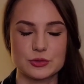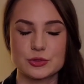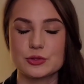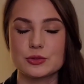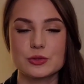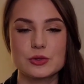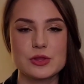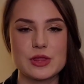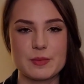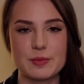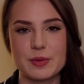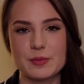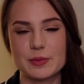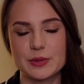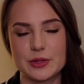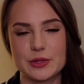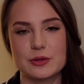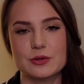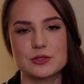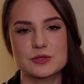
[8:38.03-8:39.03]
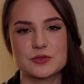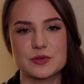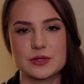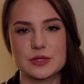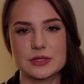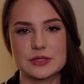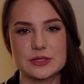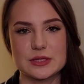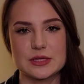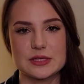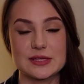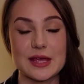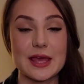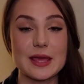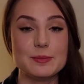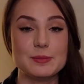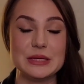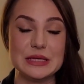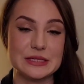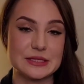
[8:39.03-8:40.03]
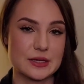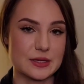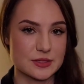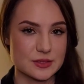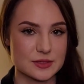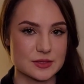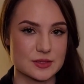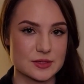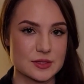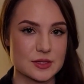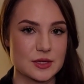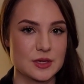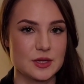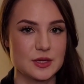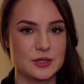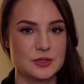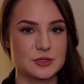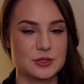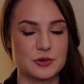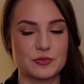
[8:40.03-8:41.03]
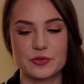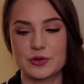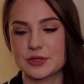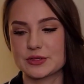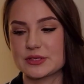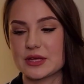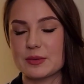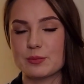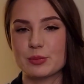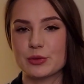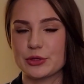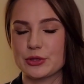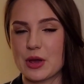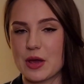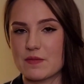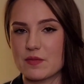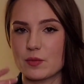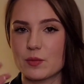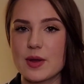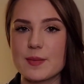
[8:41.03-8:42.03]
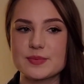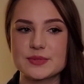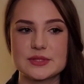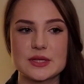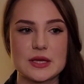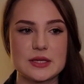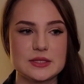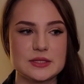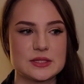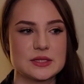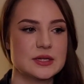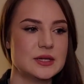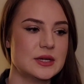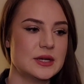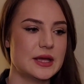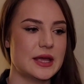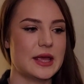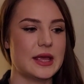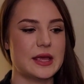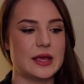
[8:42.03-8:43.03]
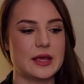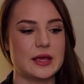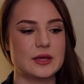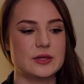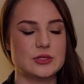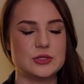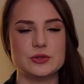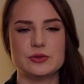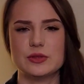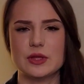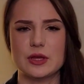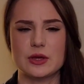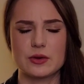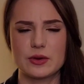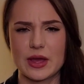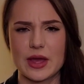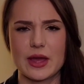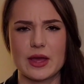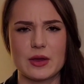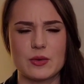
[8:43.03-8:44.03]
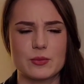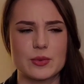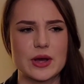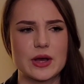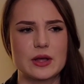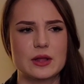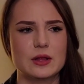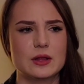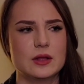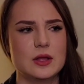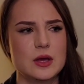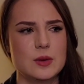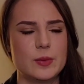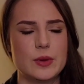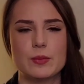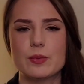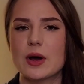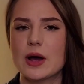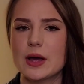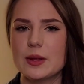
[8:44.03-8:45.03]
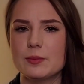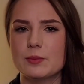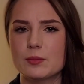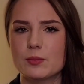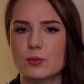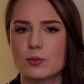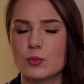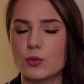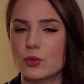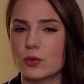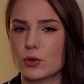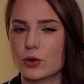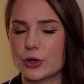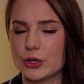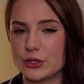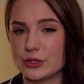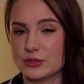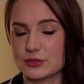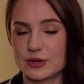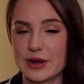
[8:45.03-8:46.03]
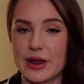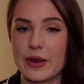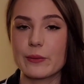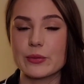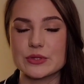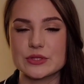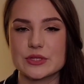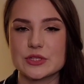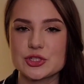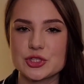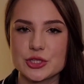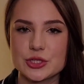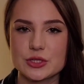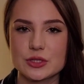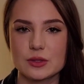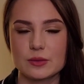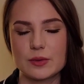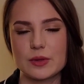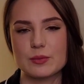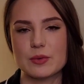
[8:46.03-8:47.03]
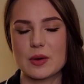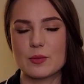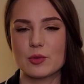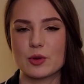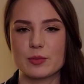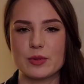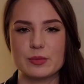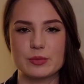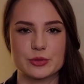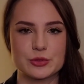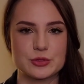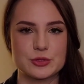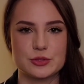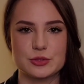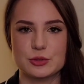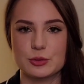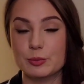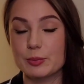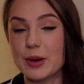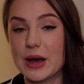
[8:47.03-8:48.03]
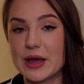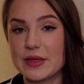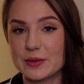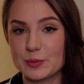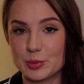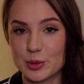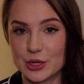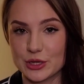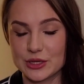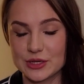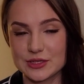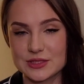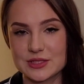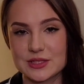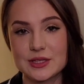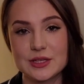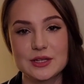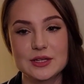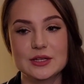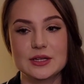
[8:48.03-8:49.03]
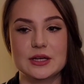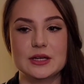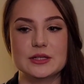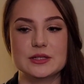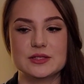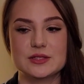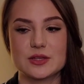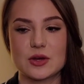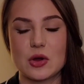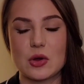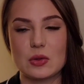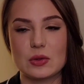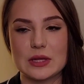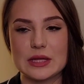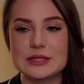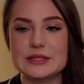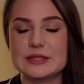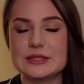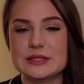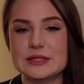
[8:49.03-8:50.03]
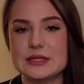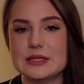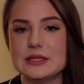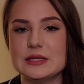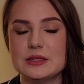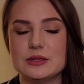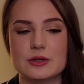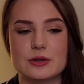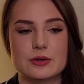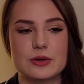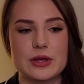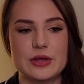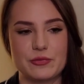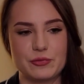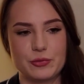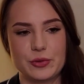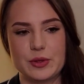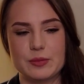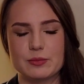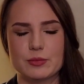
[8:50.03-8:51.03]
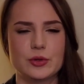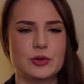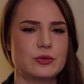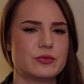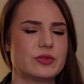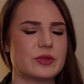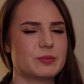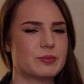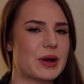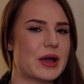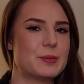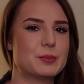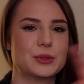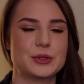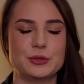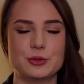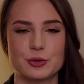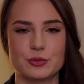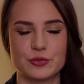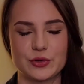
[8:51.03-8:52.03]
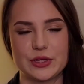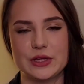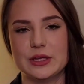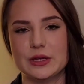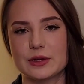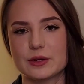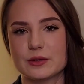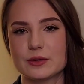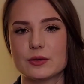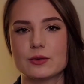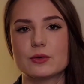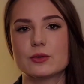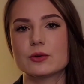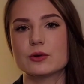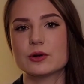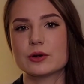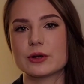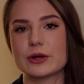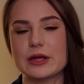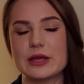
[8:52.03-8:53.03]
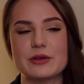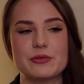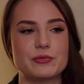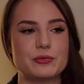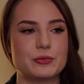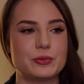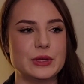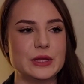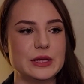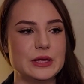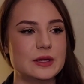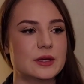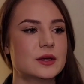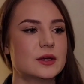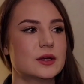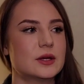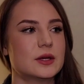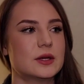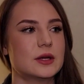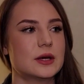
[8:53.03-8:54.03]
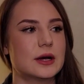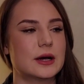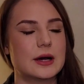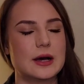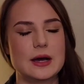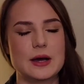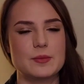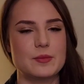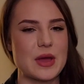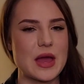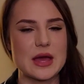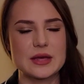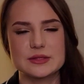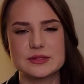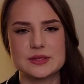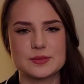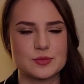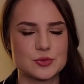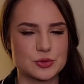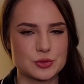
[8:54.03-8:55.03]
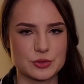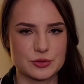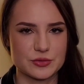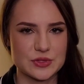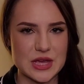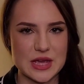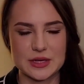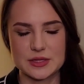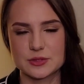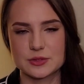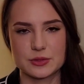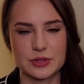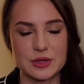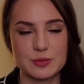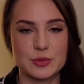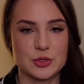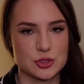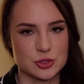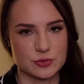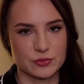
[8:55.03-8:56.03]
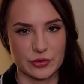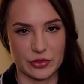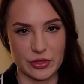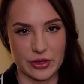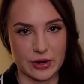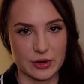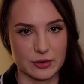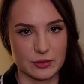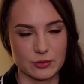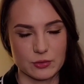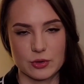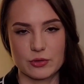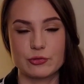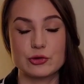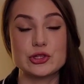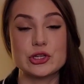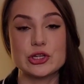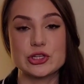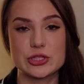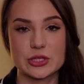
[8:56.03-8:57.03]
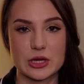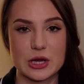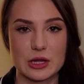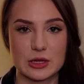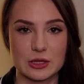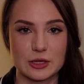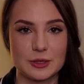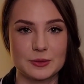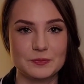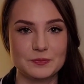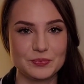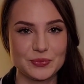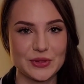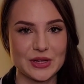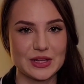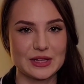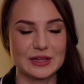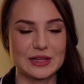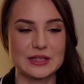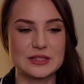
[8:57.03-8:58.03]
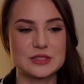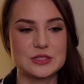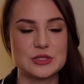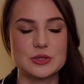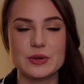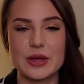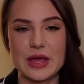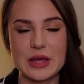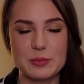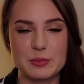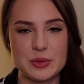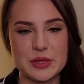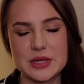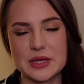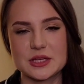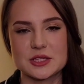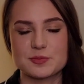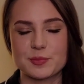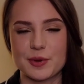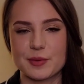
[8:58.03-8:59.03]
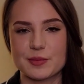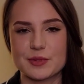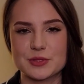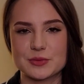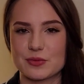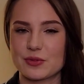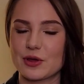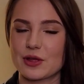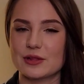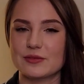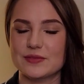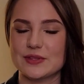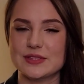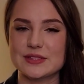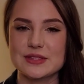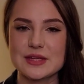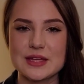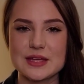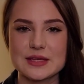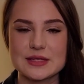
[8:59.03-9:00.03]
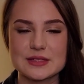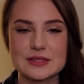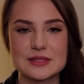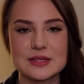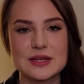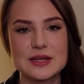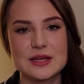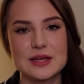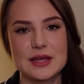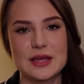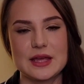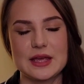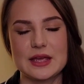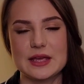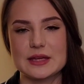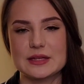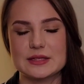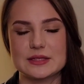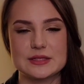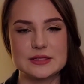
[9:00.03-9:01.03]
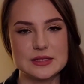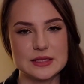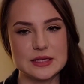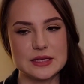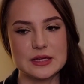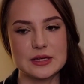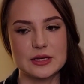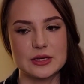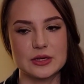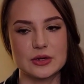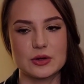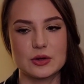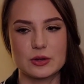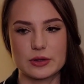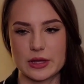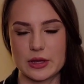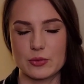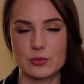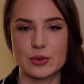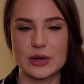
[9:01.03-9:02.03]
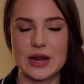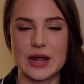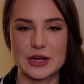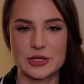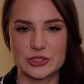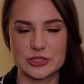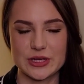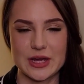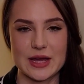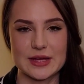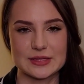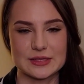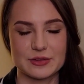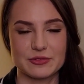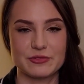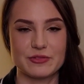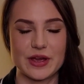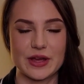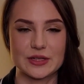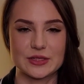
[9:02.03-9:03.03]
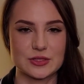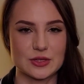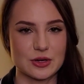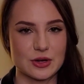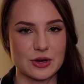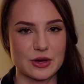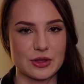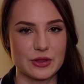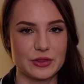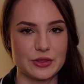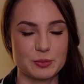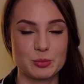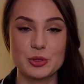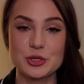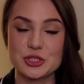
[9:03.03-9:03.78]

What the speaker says: tool that people use for this is A/B tests. So for example, you have a website and you think, okay, well, we want more user acquisition. We want more people to buy the product. And so let's see, if we move the buy button over here, or if we add some sort of text or image over there, or if we change the color. Let's do A/B experiments with all of these things and see, okay, what actually has an effect on the